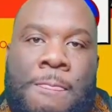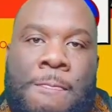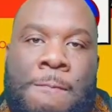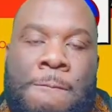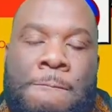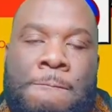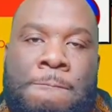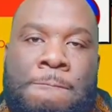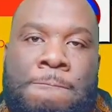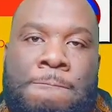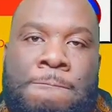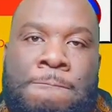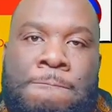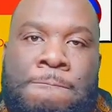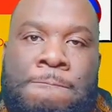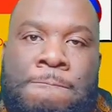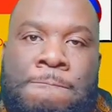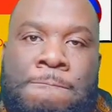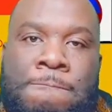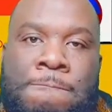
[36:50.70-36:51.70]

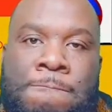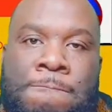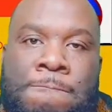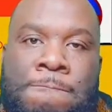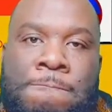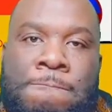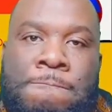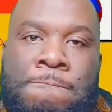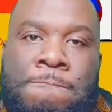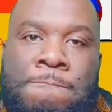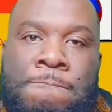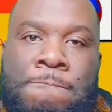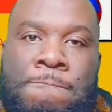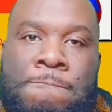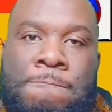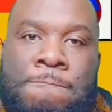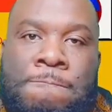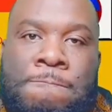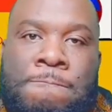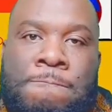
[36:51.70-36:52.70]

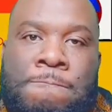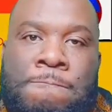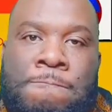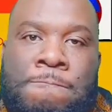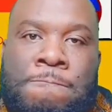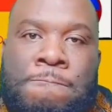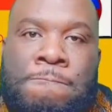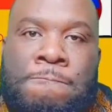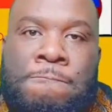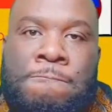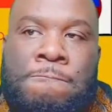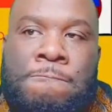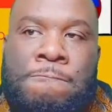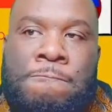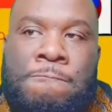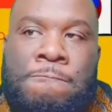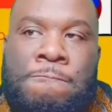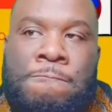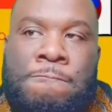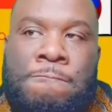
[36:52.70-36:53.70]

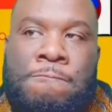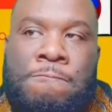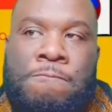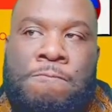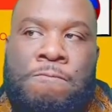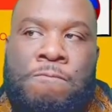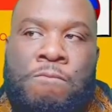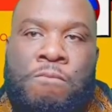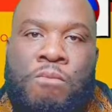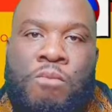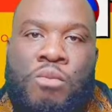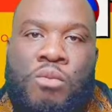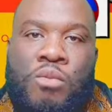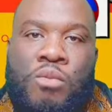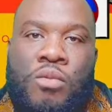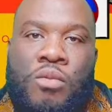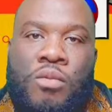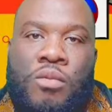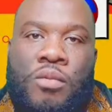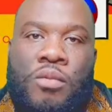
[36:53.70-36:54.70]

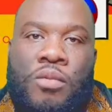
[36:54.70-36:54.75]
(no one is talking)